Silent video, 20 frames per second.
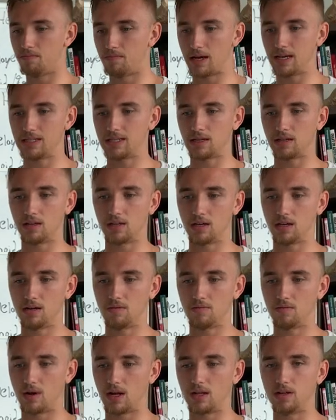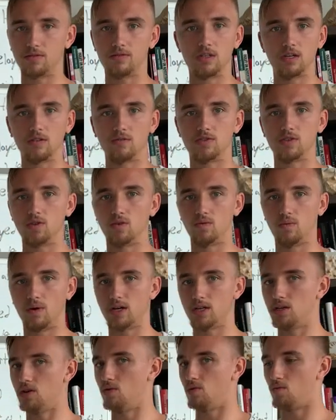basically relative to
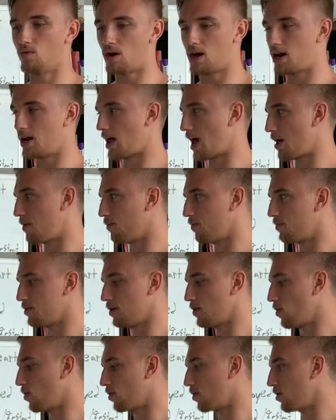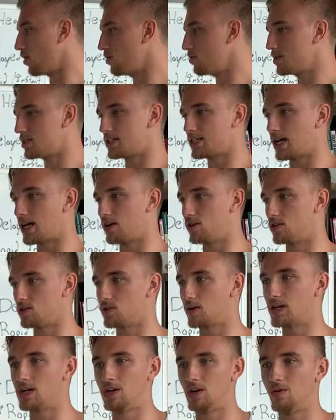what you want and your own standards, right?